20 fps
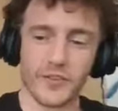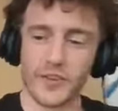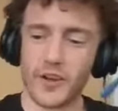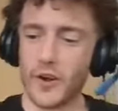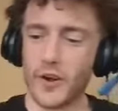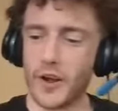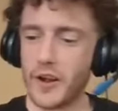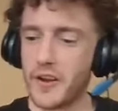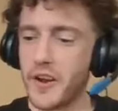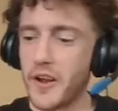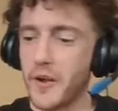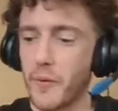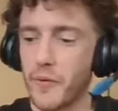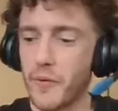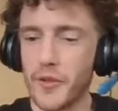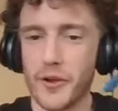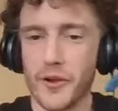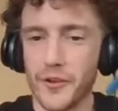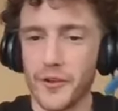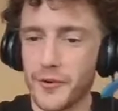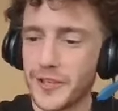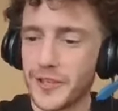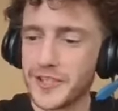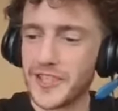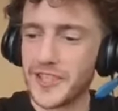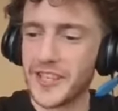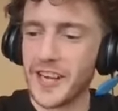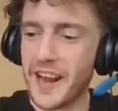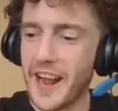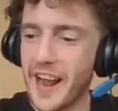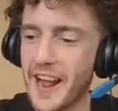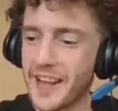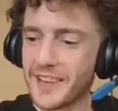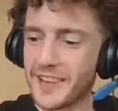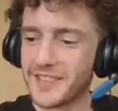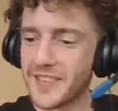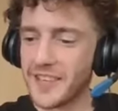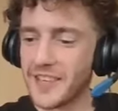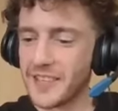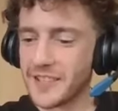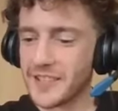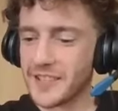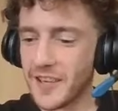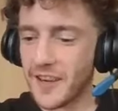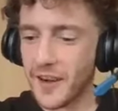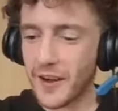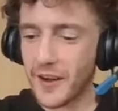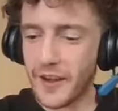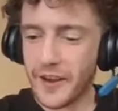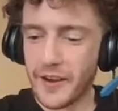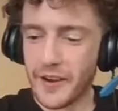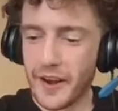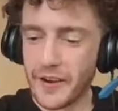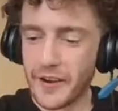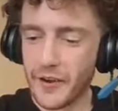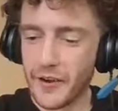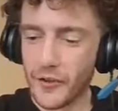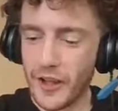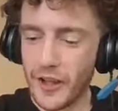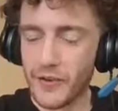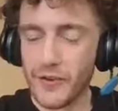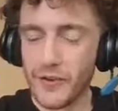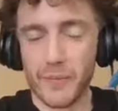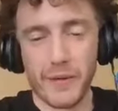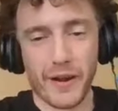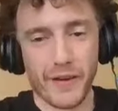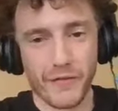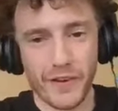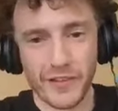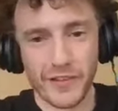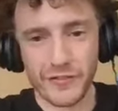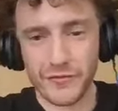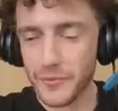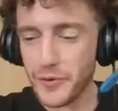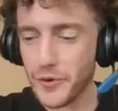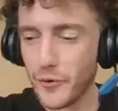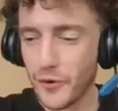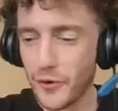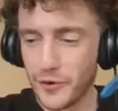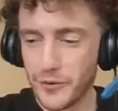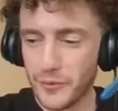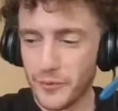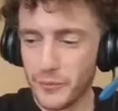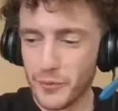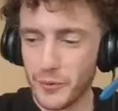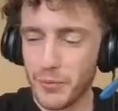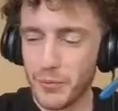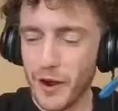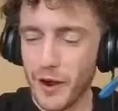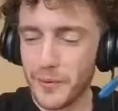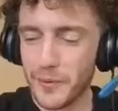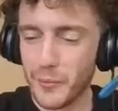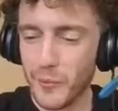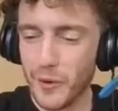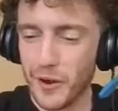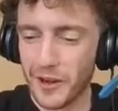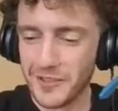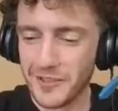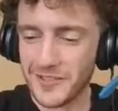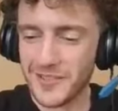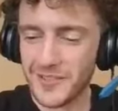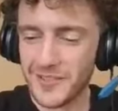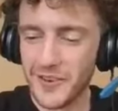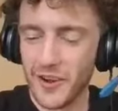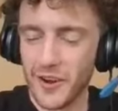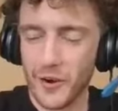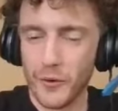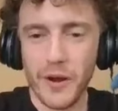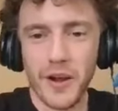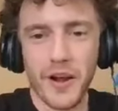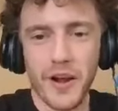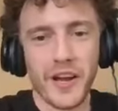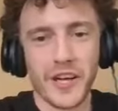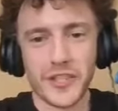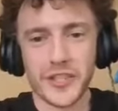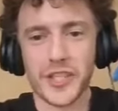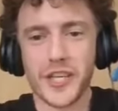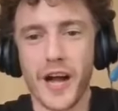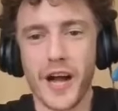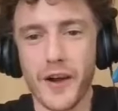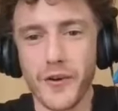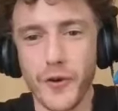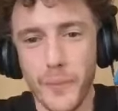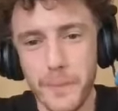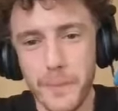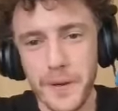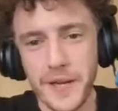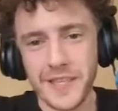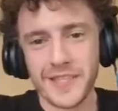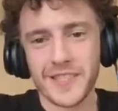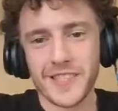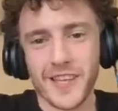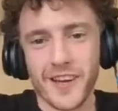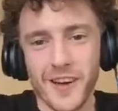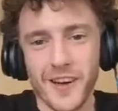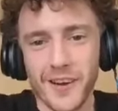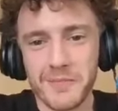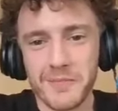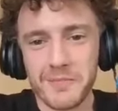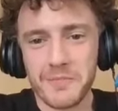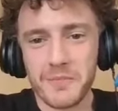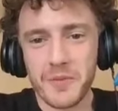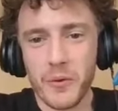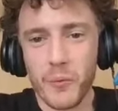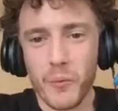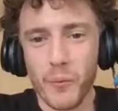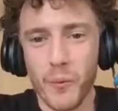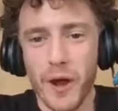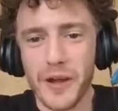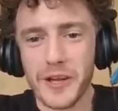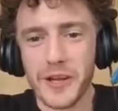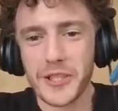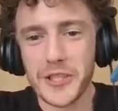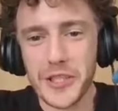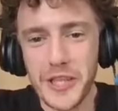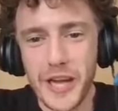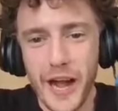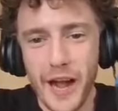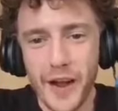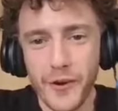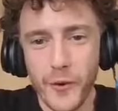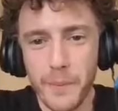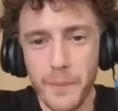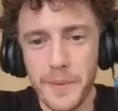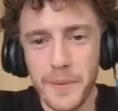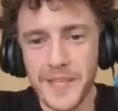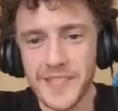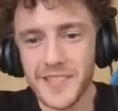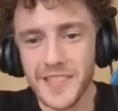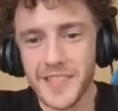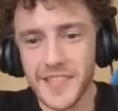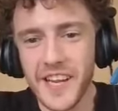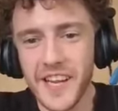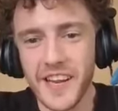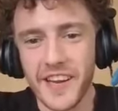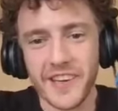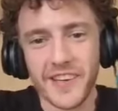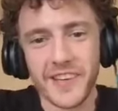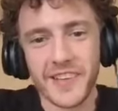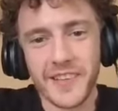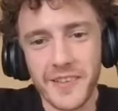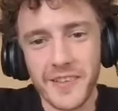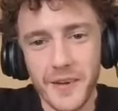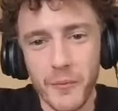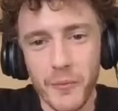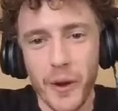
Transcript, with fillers: So, and one of the other questions I got to ask is, uh, and I know that a lot of my friends from New York will probably want to know Chicago pizza. Why is Chicago pizza king?